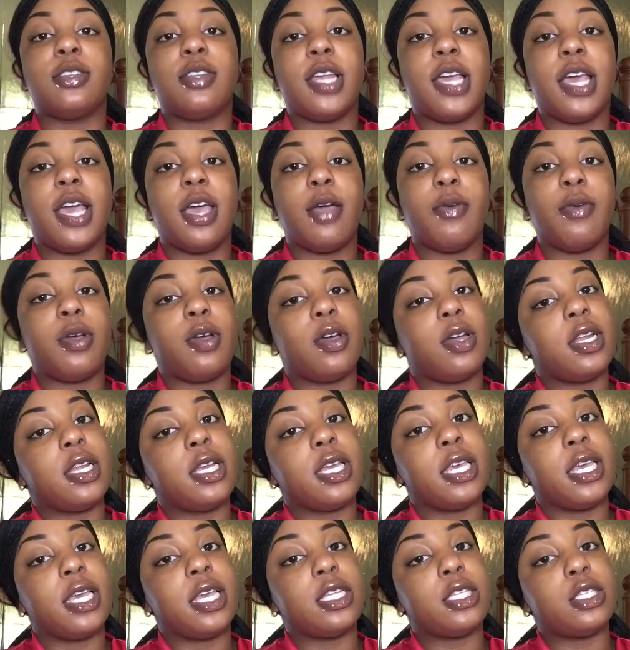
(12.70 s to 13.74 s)
so now we're
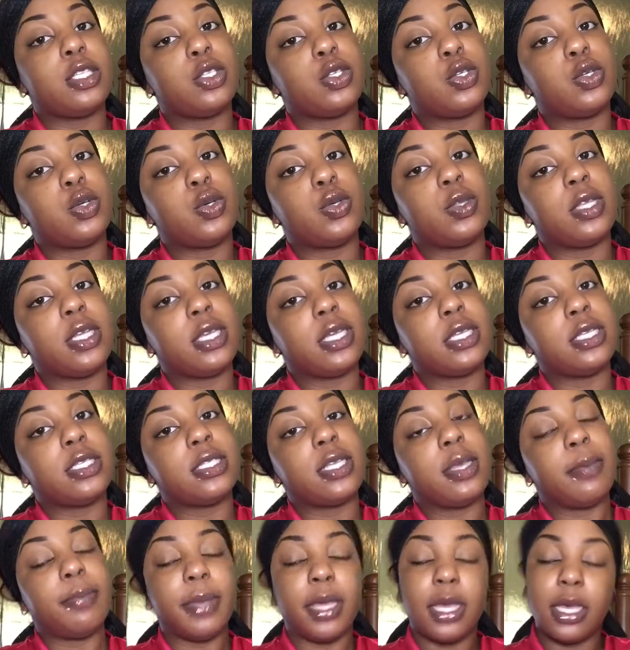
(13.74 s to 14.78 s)
gonna get to
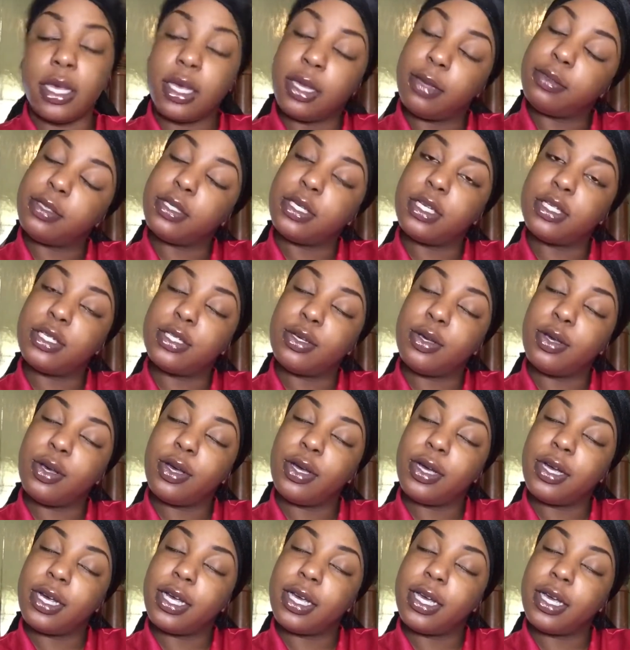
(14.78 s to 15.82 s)
this makeup
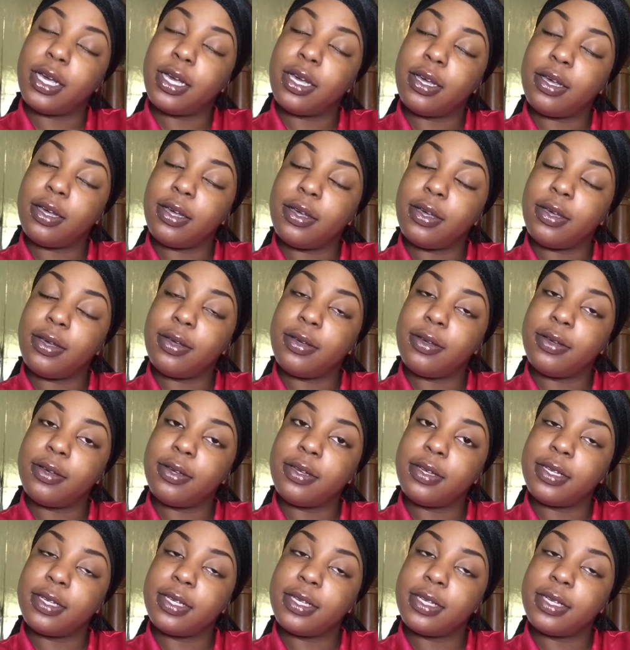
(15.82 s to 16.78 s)
tutorial